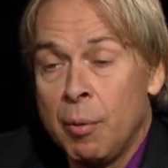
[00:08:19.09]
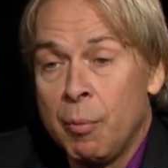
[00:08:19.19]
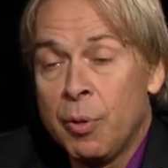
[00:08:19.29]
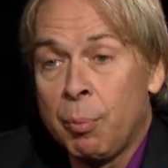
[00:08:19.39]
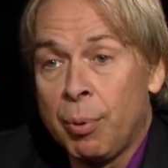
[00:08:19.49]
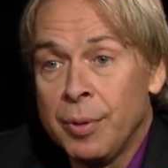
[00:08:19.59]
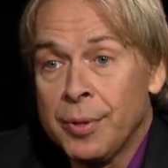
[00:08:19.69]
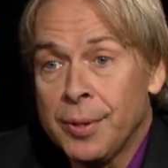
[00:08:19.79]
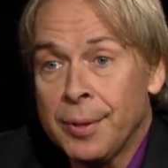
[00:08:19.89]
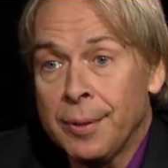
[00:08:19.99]
with
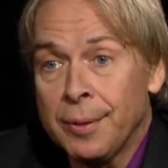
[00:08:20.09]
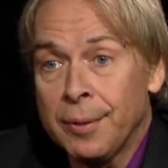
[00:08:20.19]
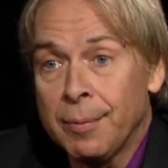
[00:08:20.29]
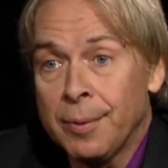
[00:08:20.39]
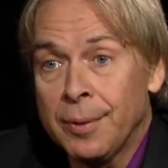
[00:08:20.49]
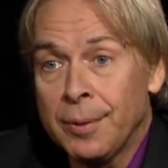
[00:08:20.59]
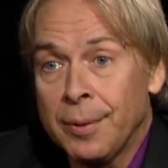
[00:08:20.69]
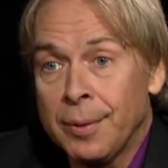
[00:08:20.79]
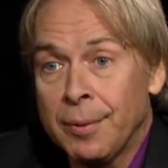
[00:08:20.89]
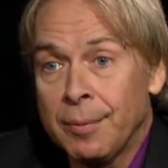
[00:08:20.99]
Prince uh, when
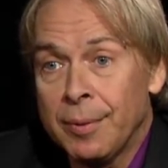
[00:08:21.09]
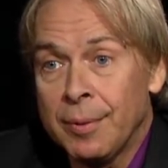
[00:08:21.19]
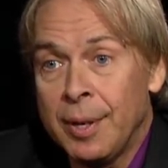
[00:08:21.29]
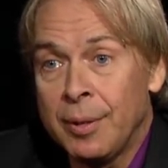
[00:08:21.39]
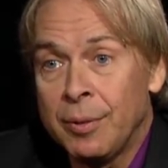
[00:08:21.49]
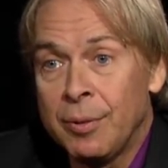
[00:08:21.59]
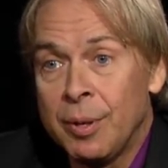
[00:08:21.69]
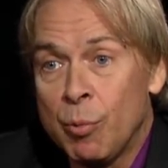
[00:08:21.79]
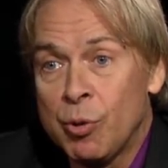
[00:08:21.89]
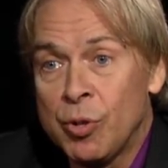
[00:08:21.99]
uh, he had to do the
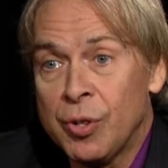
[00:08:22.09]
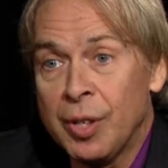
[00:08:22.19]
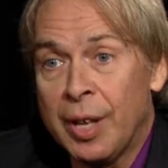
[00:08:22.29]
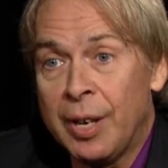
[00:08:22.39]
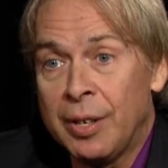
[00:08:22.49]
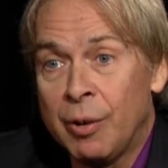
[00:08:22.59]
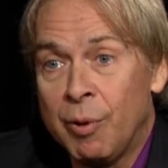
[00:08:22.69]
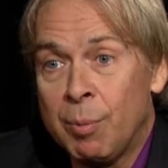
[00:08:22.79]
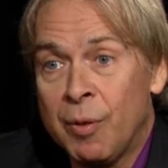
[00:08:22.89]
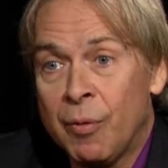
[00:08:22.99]
emergency landing a
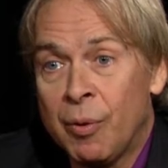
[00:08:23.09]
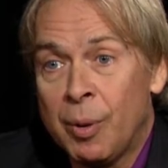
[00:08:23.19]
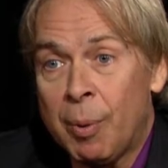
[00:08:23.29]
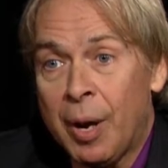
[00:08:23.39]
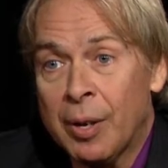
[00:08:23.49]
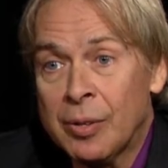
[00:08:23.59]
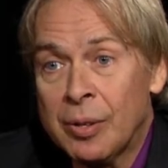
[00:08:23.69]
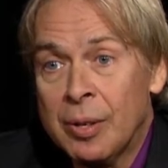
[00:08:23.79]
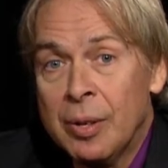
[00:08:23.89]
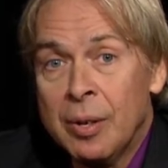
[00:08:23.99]
week mm -hmm. before he passed,
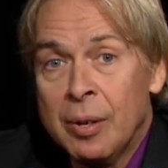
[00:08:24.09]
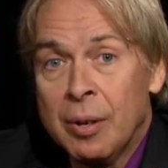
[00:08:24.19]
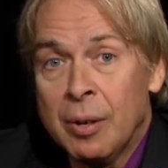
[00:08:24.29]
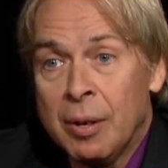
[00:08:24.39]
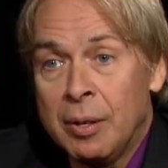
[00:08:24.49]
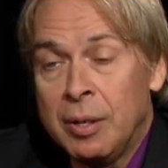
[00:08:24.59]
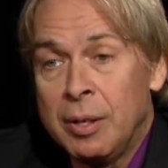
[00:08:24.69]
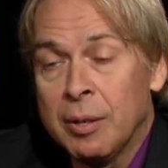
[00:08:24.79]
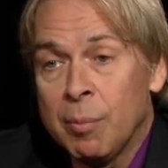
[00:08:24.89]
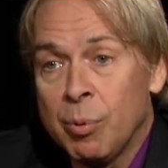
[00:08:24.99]
uh, and
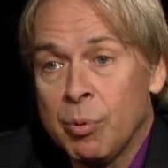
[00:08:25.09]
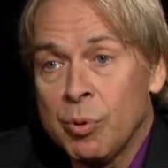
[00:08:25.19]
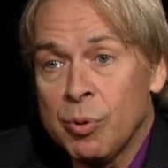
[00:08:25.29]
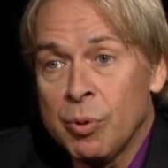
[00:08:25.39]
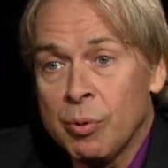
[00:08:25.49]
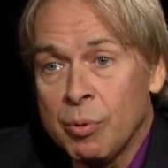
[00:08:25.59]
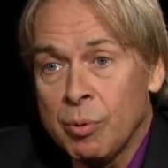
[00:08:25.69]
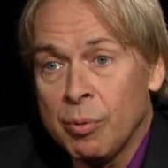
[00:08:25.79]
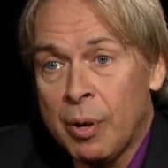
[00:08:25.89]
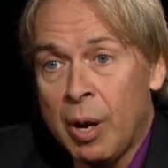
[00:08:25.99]
he uh, produced uh,
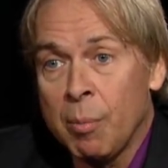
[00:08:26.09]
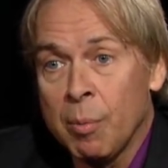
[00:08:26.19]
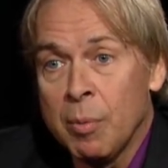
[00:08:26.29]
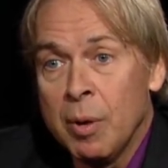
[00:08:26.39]
her album.